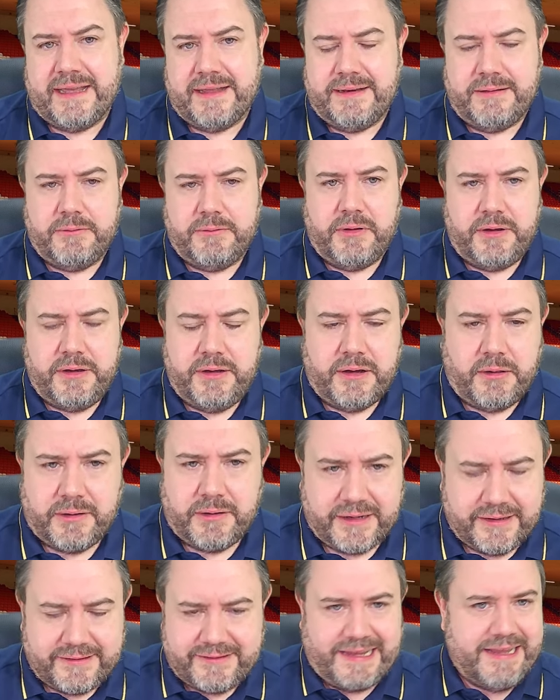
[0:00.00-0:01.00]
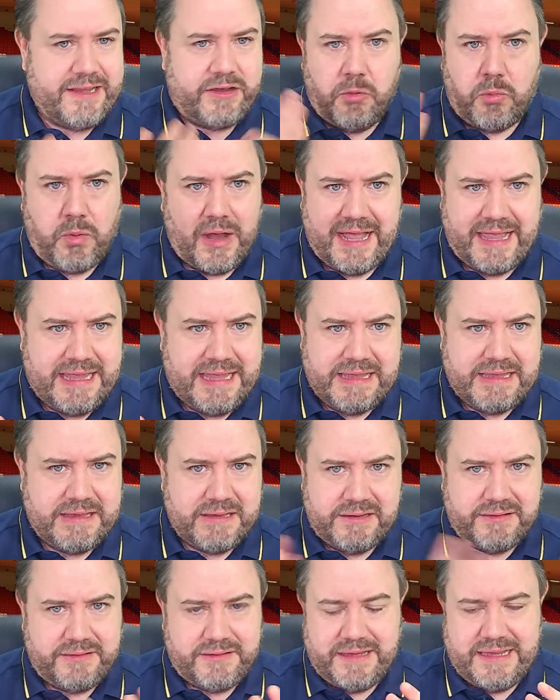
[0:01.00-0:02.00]
And you know, I'm going to take
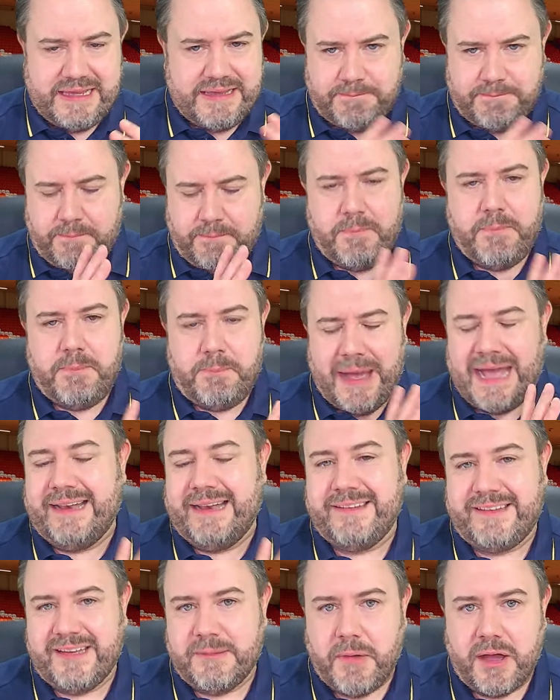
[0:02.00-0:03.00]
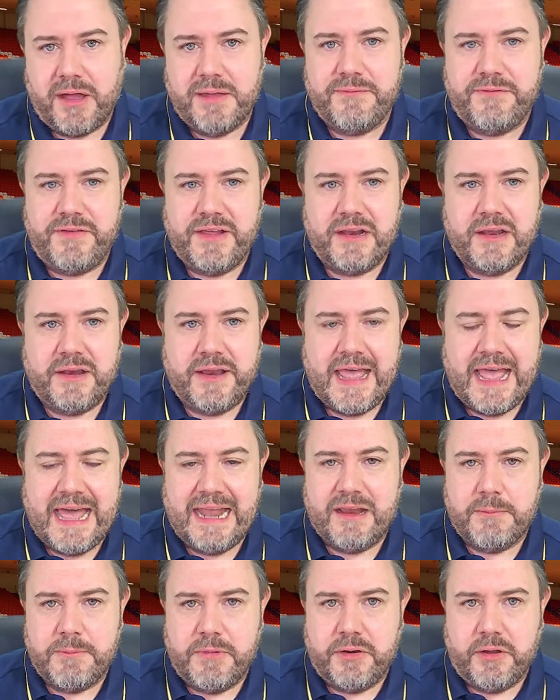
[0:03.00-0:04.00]
away the pantomime villain
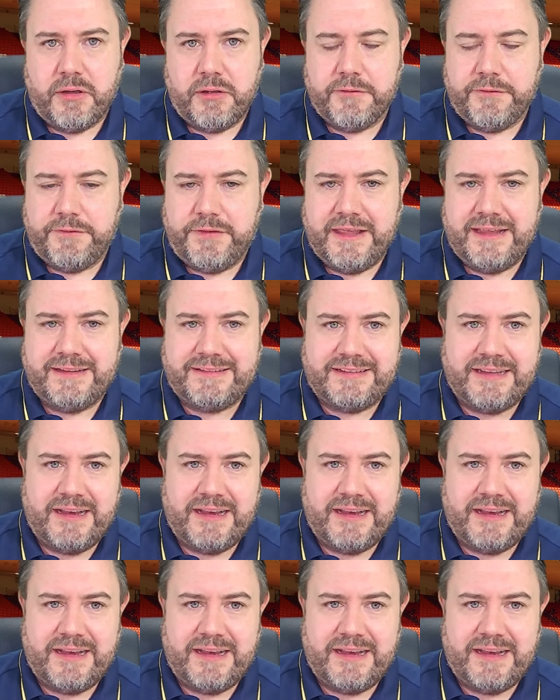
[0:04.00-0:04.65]
element of this.